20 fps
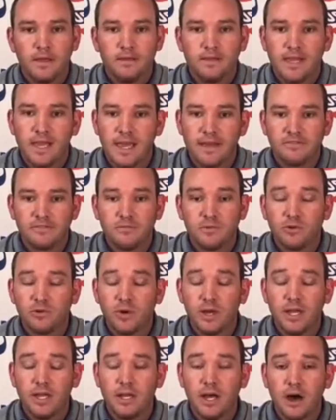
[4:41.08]
They have some
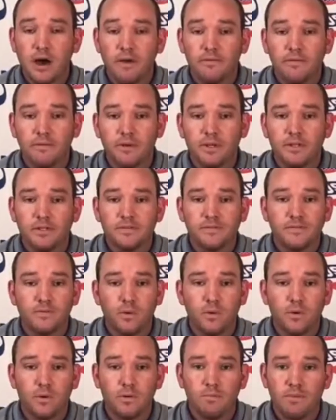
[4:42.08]
great offerings
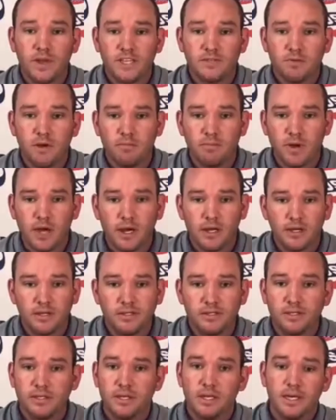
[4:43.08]
for baseball
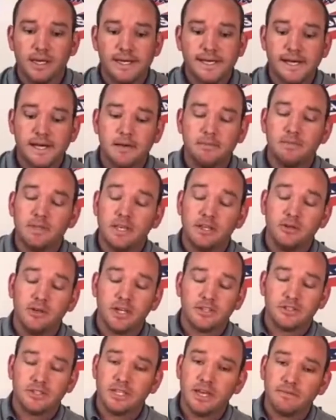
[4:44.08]
products that you
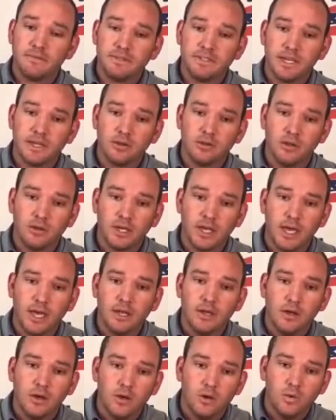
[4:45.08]
guys should definitely take a look
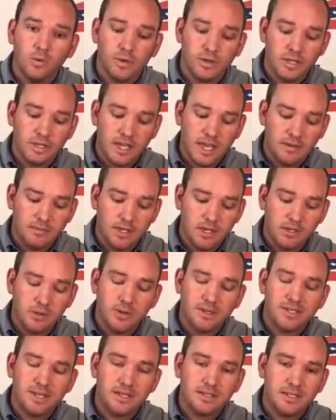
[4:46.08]
at. With the Game Day
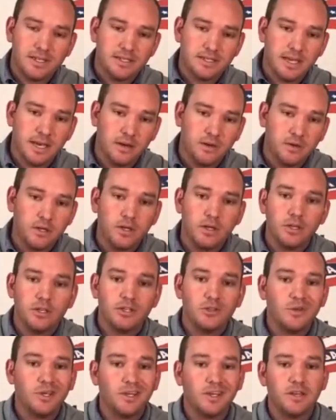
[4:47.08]
USA discount,
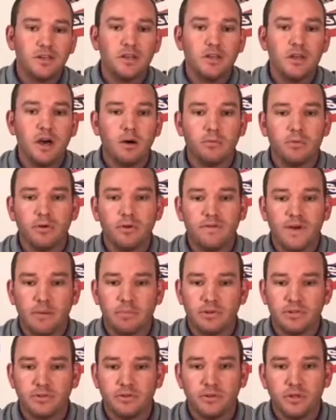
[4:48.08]
you get a number of
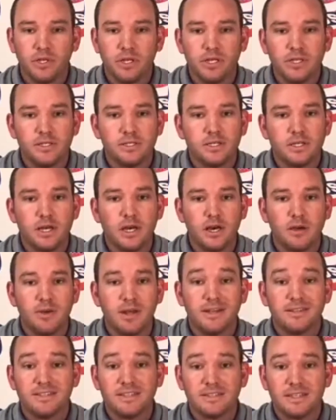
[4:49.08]
opportunities
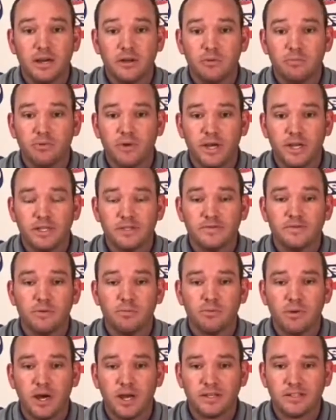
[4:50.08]
at a discounted price for
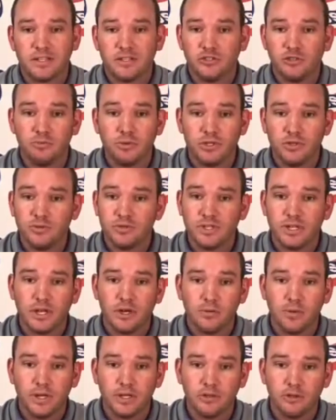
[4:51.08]
products that you'll be using on
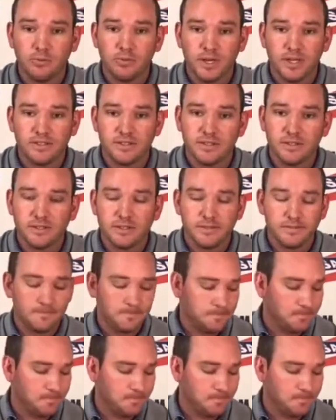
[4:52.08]
a regular basis.